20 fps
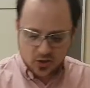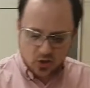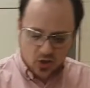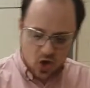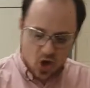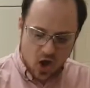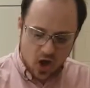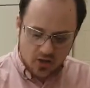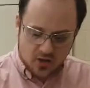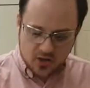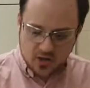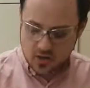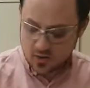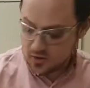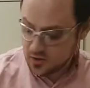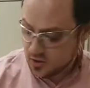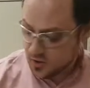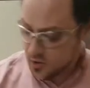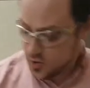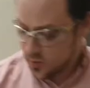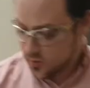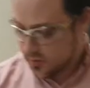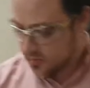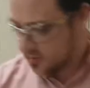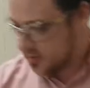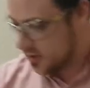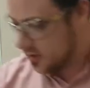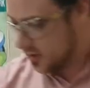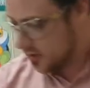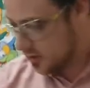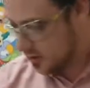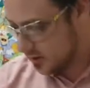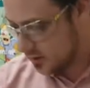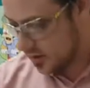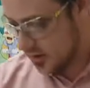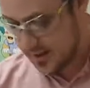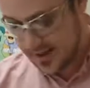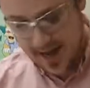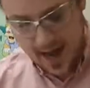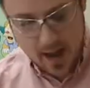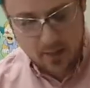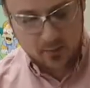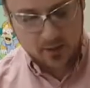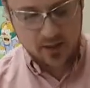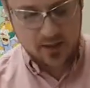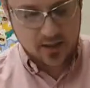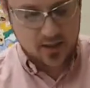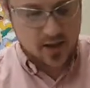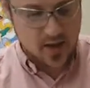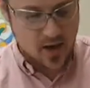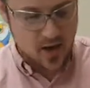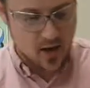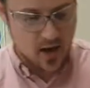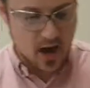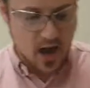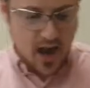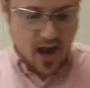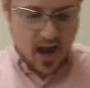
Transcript: toss the tube, the tablet in there,